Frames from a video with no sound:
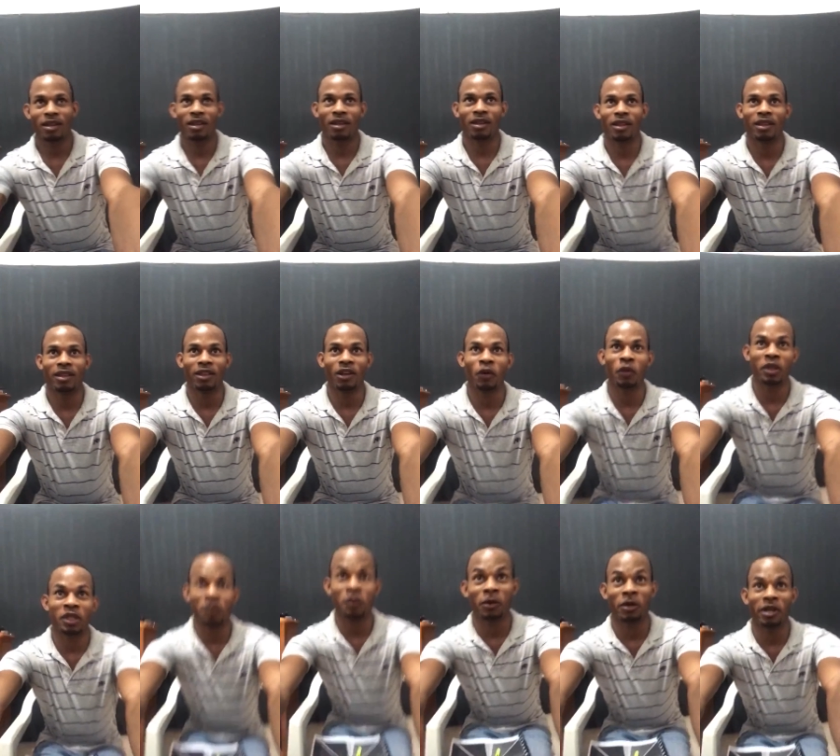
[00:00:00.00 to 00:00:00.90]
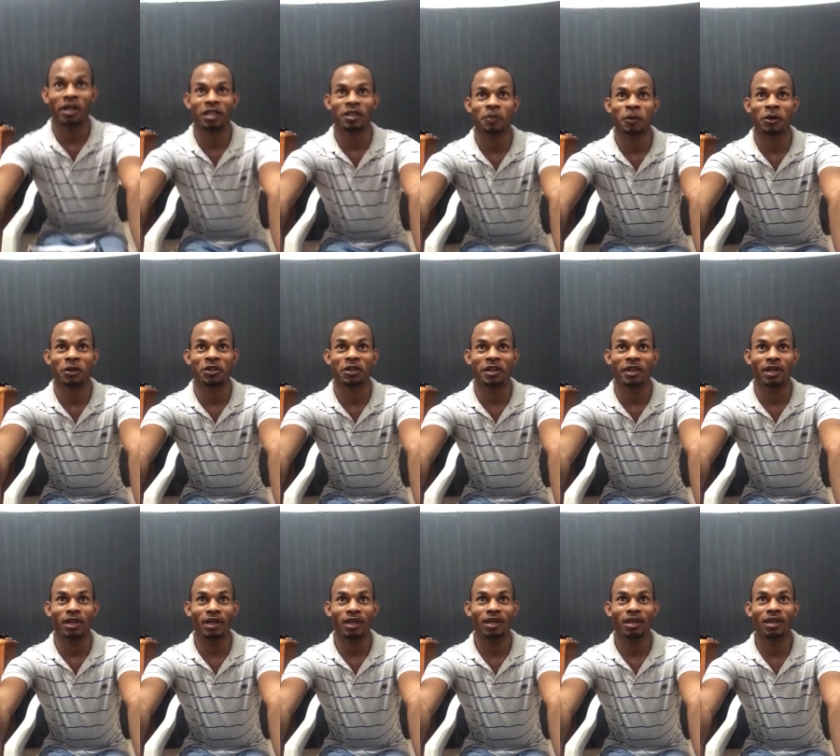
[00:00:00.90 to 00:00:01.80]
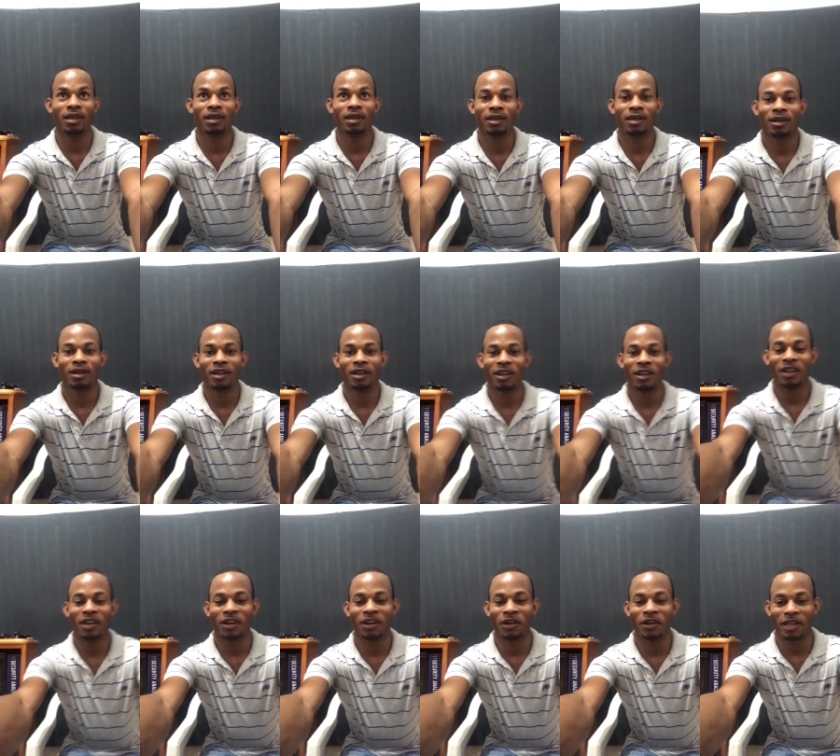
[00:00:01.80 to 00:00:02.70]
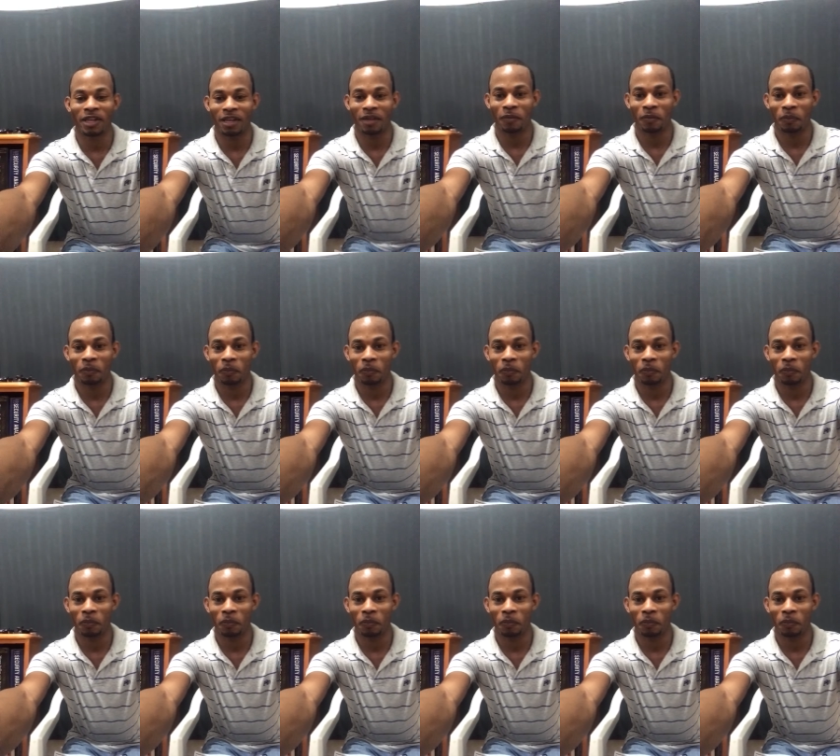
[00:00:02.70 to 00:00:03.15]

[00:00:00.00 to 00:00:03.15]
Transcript: No, it's portrait. Okay.